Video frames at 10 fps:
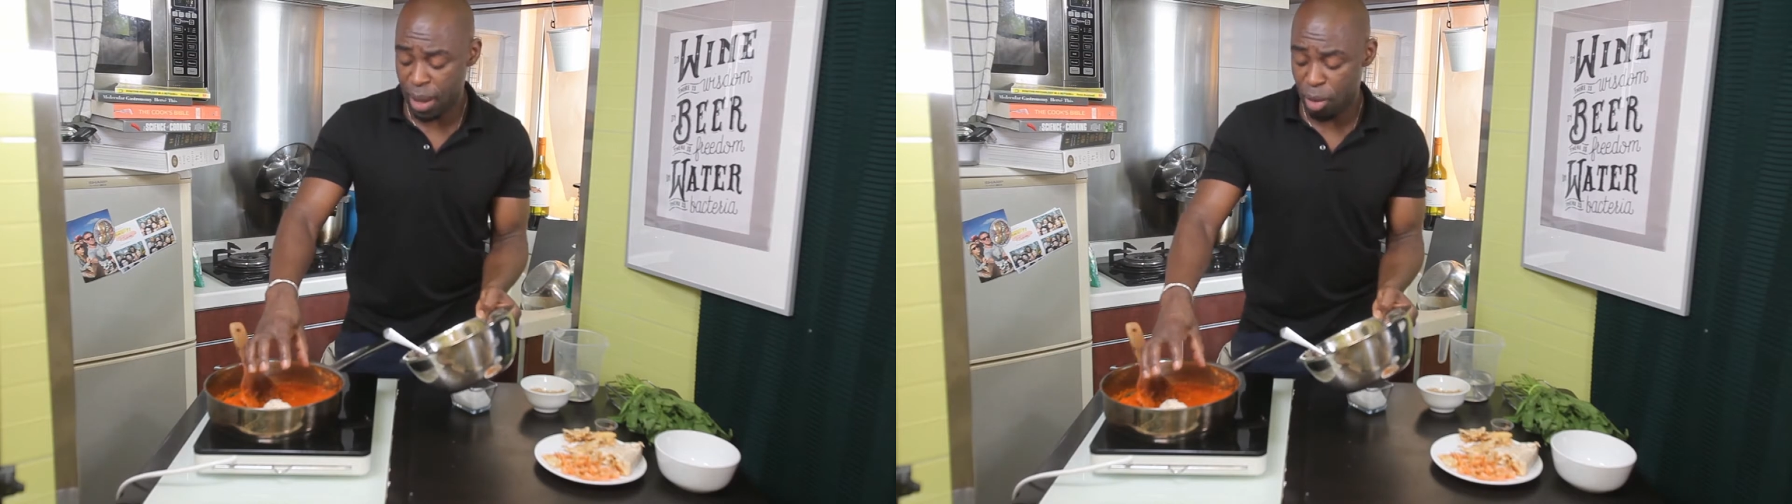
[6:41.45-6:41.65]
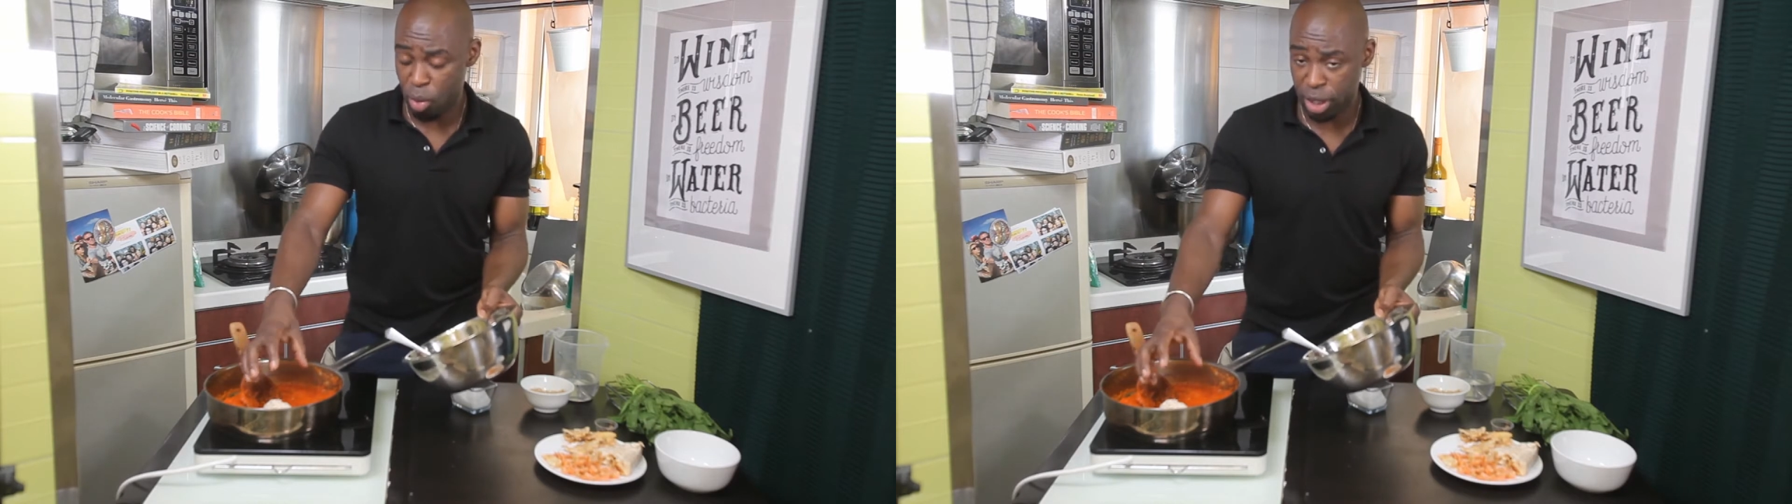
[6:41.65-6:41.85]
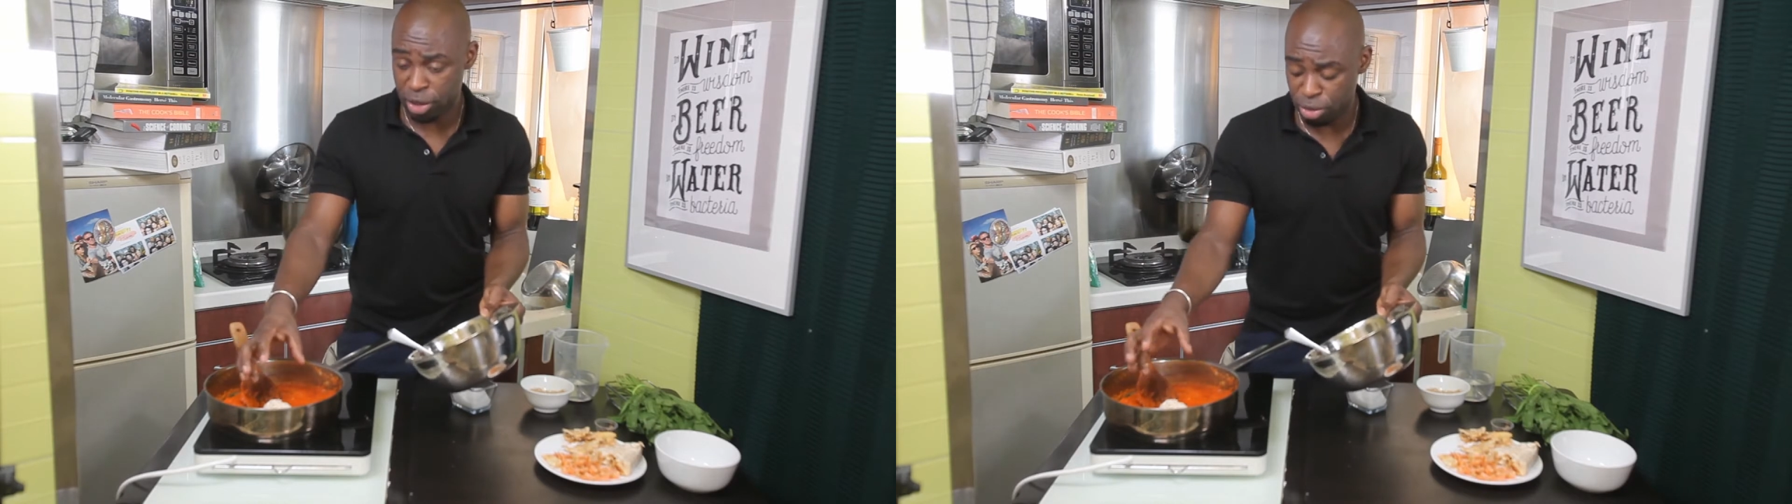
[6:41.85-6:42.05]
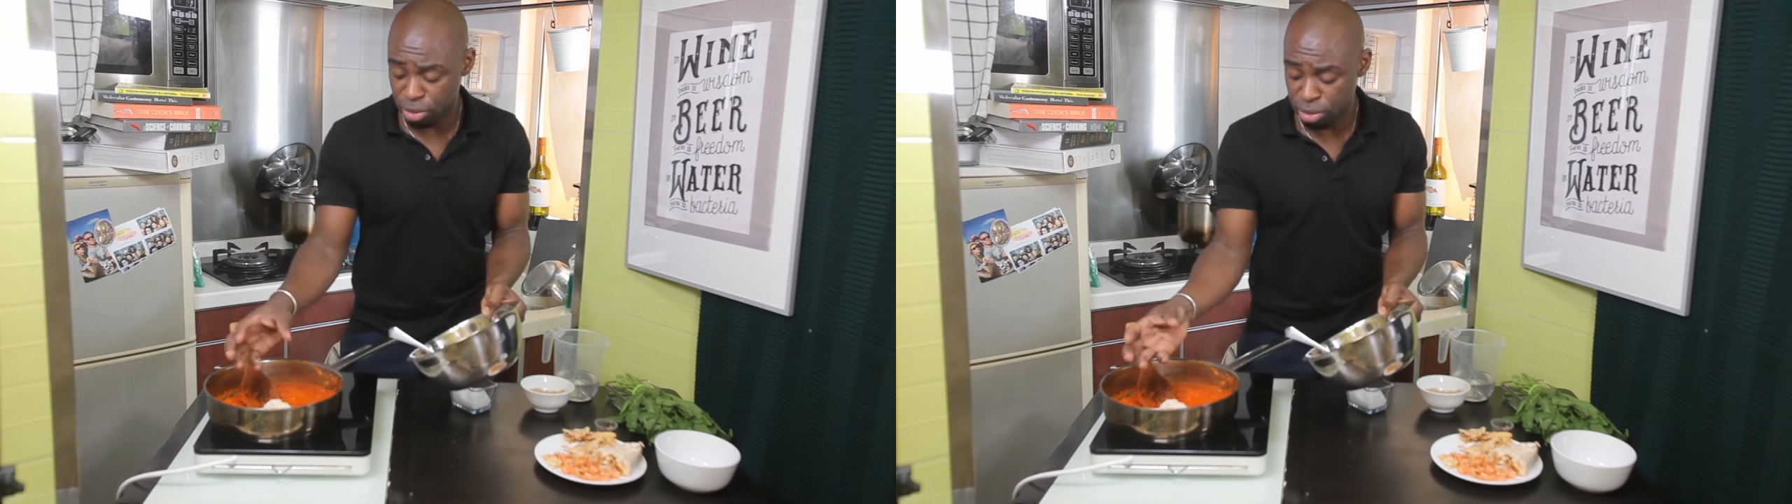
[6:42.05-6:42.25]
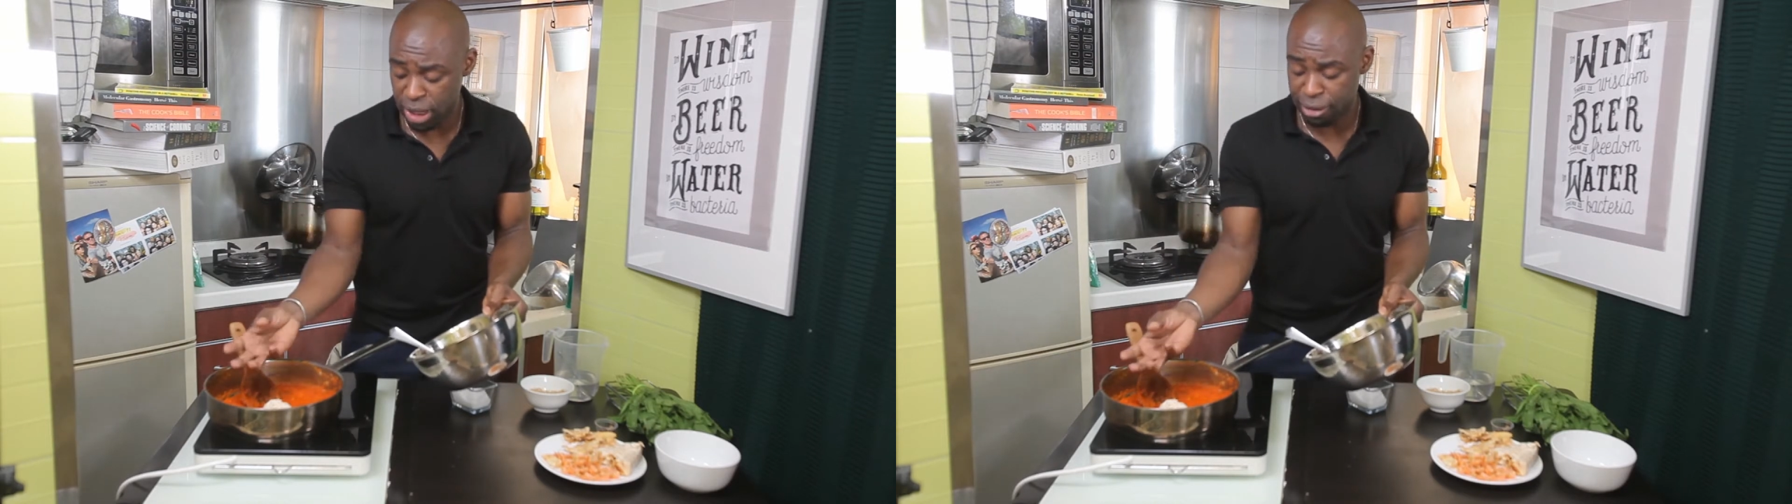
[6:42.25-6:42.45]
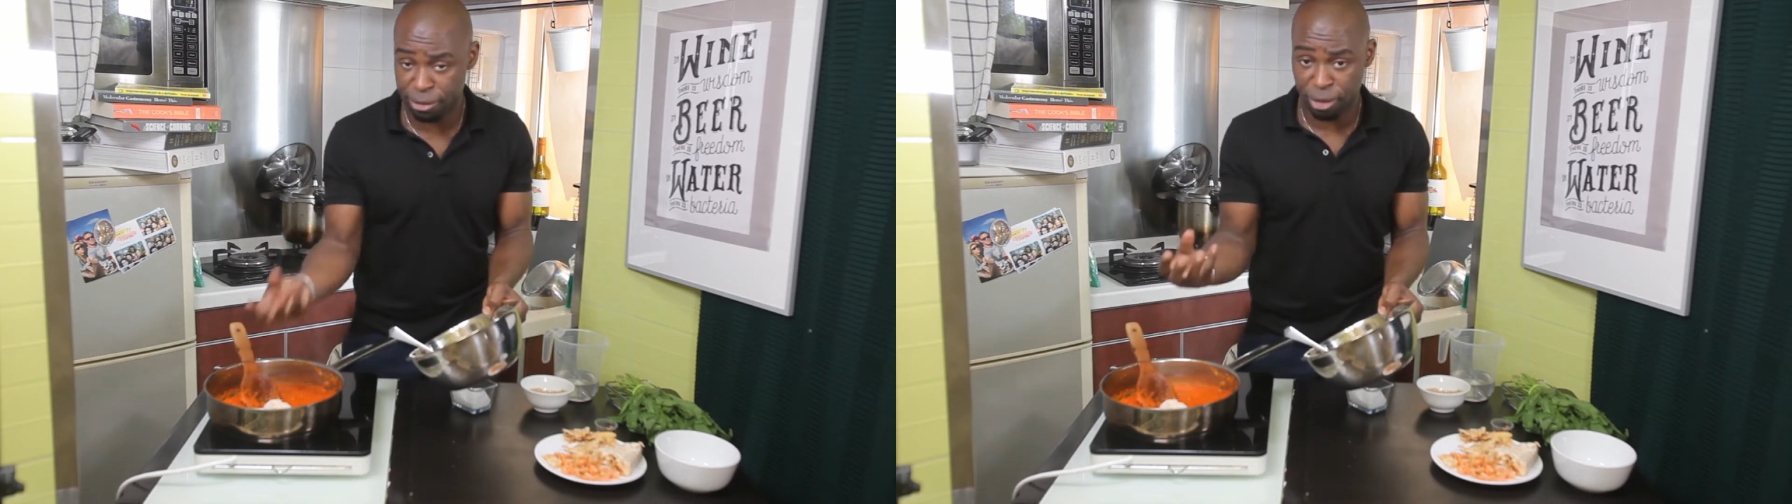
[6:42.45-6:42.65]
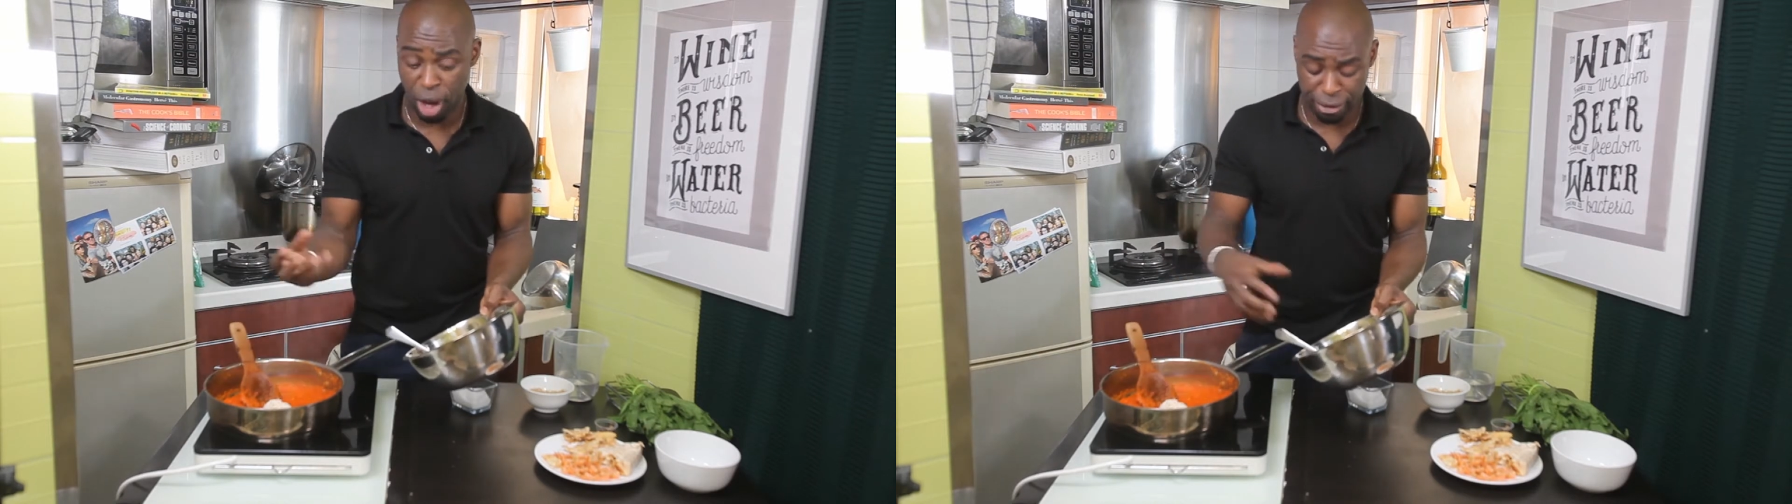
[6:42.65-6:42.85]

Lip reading: I want it to really fry